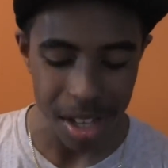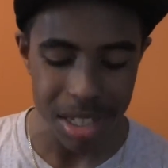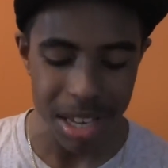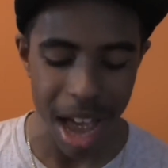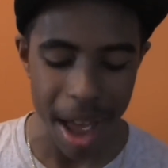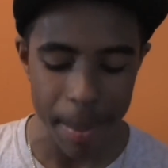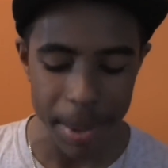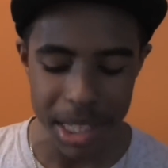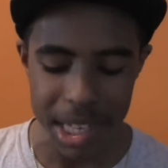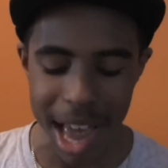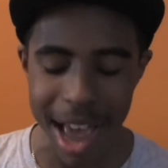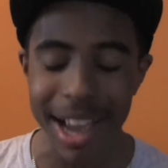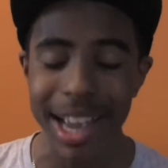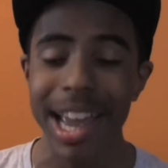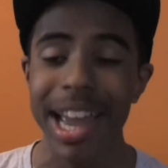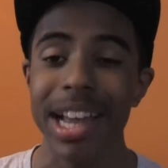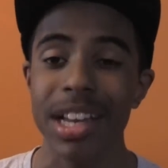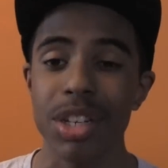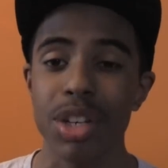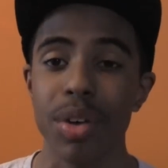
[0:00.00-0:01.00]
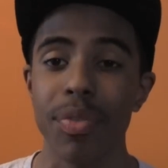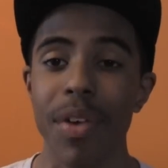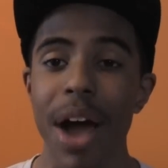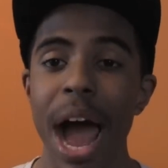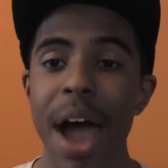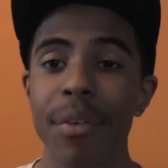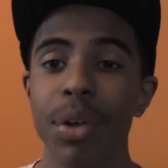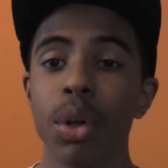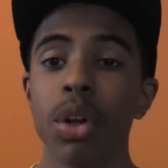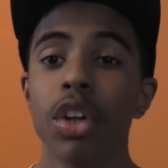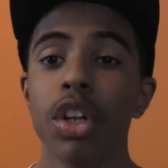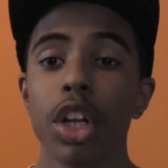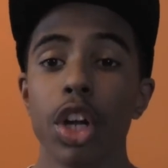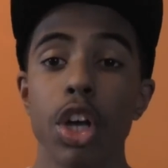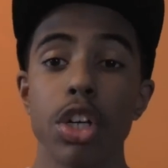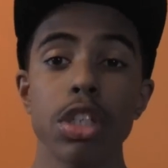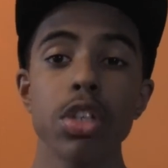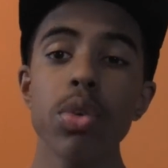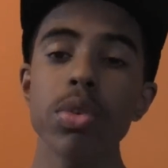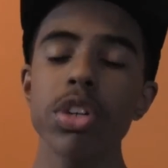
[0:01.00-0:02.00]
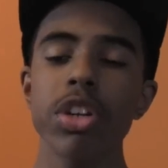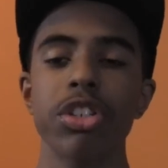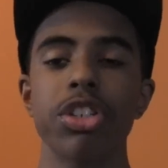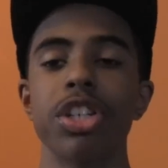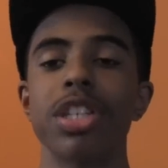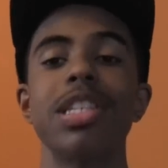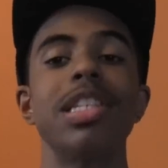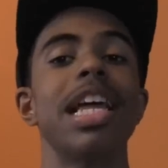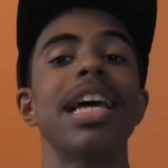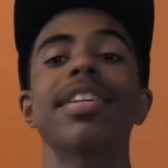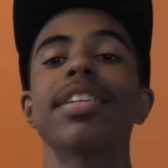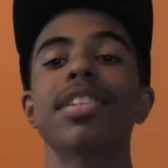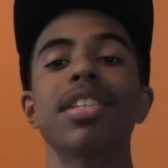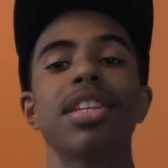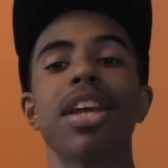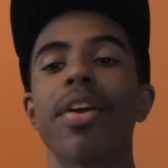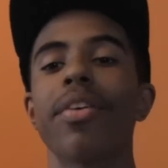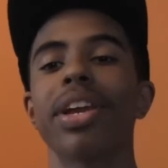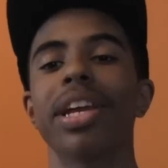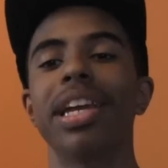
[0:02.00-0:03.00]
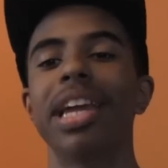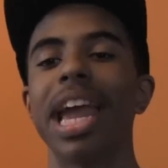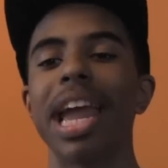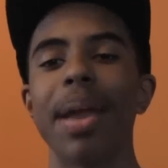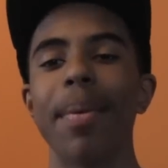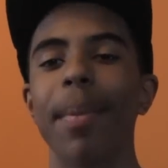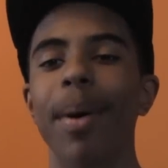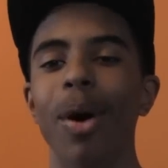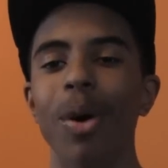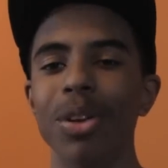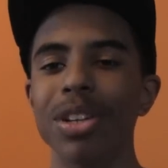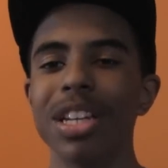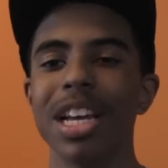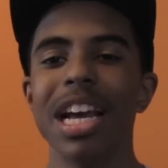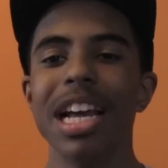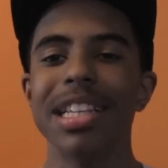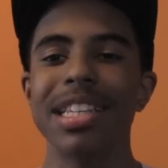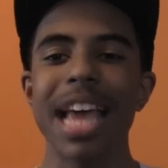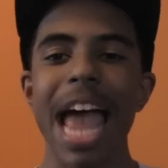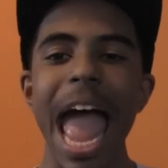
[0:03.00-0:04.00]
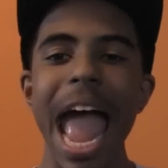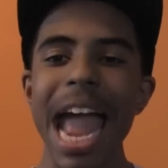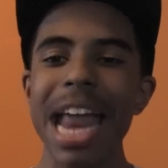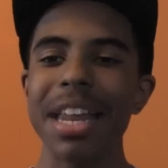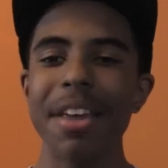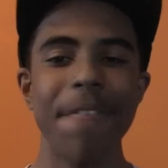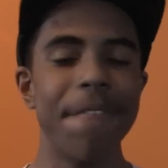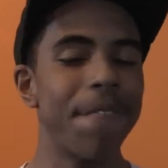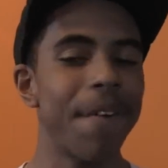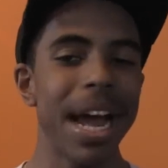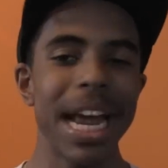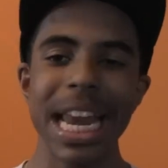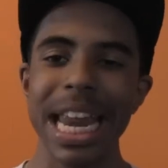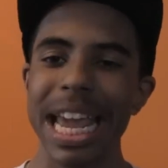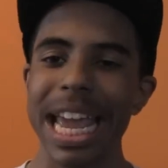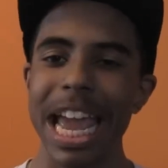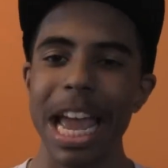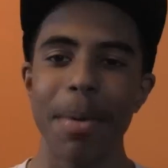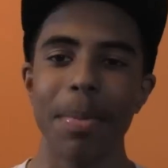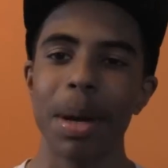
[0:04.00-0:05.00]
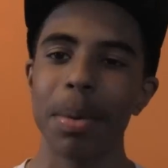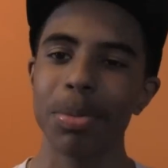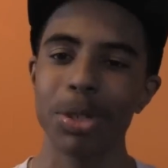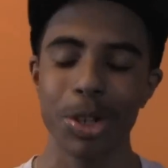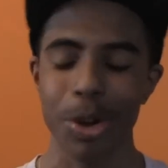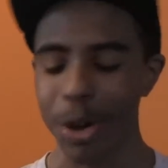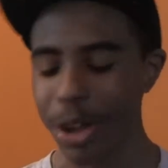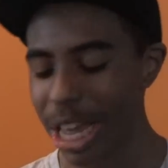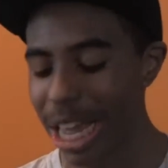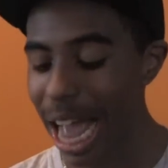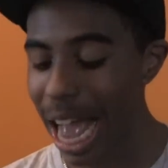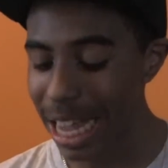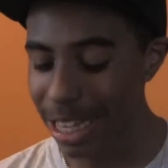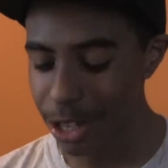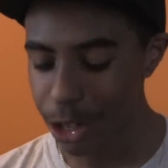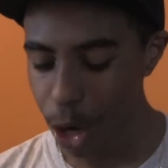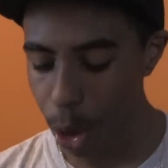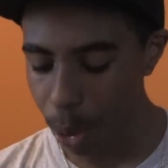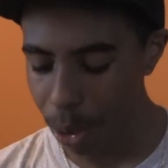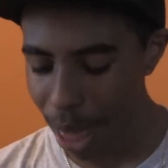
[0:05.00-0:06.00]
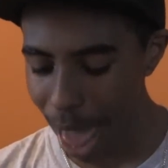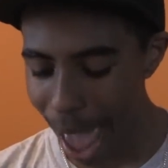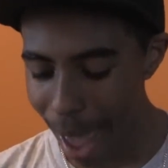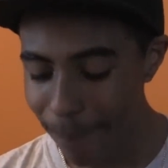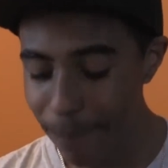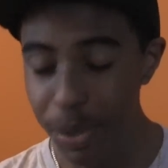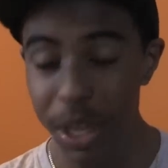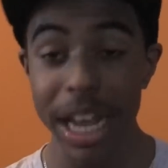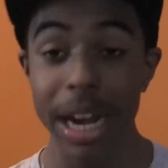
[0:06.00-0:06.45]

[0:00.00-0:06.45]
Time Attack and Survival because those are just necessary game modes to any fighting game, and I'm sure you guys know that.